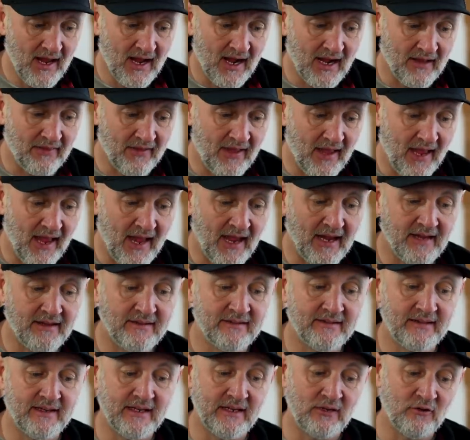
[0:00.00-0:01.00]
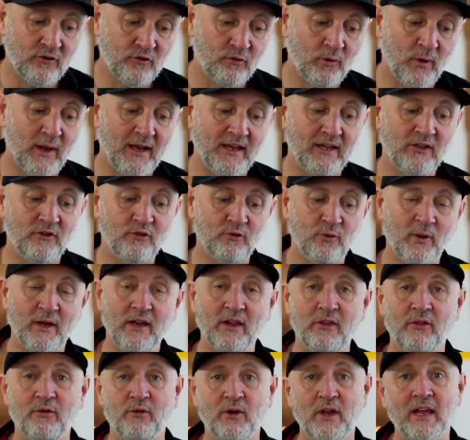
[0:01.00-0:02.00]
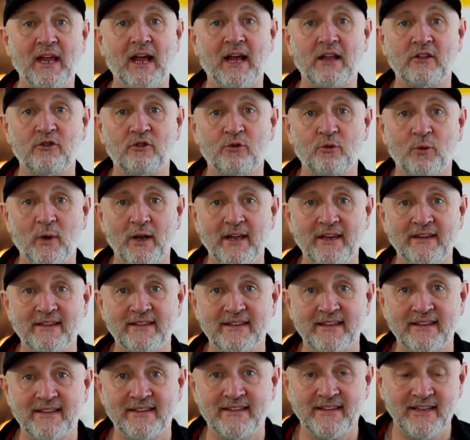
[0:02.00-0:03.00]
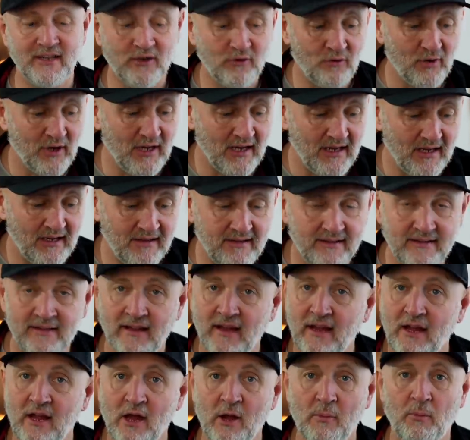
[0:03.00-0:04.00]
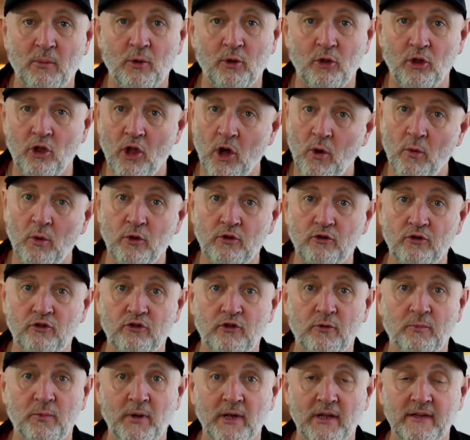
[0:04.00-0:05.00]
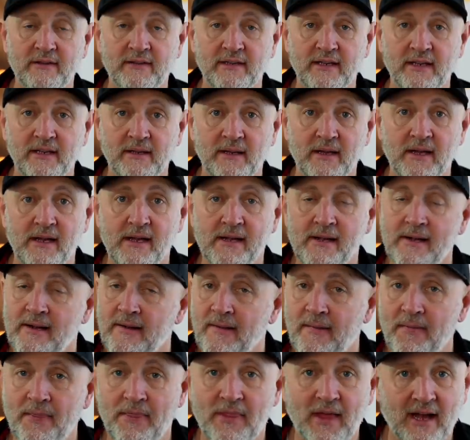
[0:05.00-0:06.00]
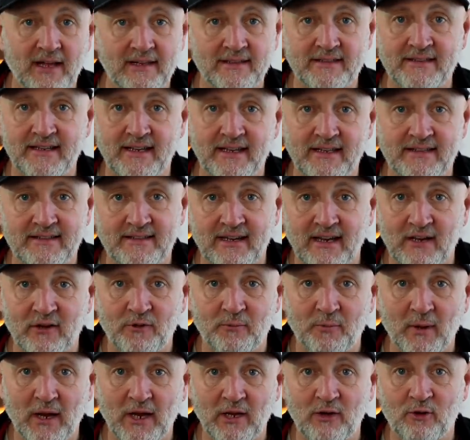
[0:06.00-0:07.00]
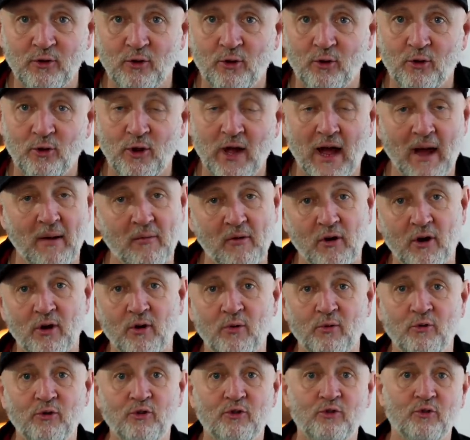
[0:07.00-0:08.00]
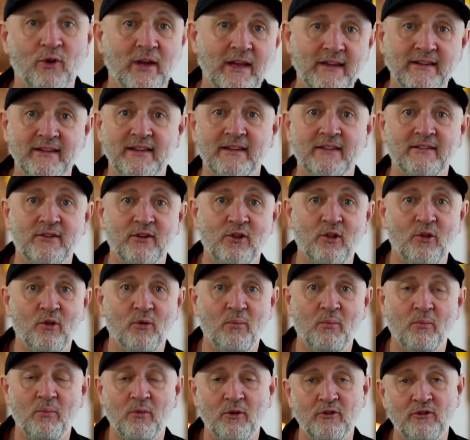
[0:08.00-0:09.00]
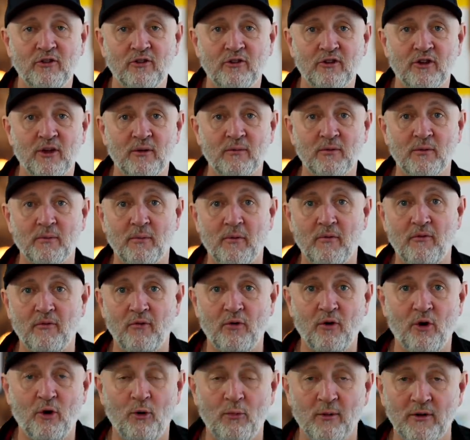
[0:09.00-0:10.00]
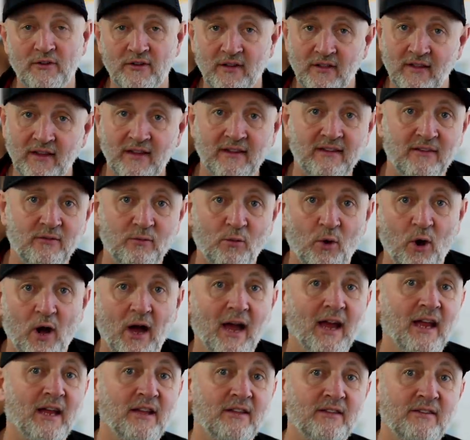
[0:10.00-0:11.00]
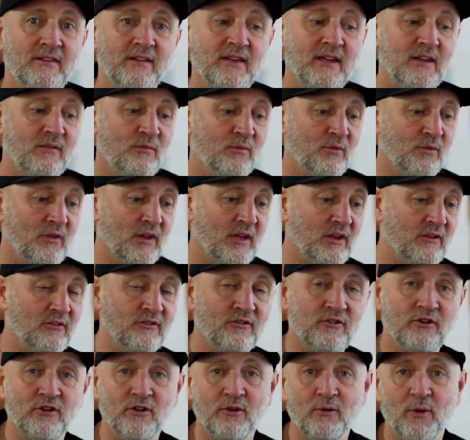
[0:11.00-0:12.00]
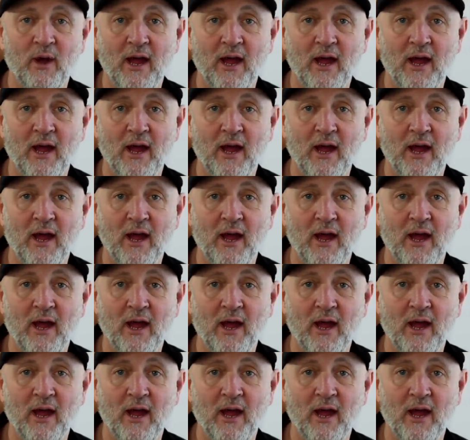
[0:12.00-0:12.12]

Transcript: and they're 18, 20, 23, and 26 degrees, but no adjustability. That's it, tech spec done. I'm gonna go straight into numbers in terms of performance, and this is what I achieve with these two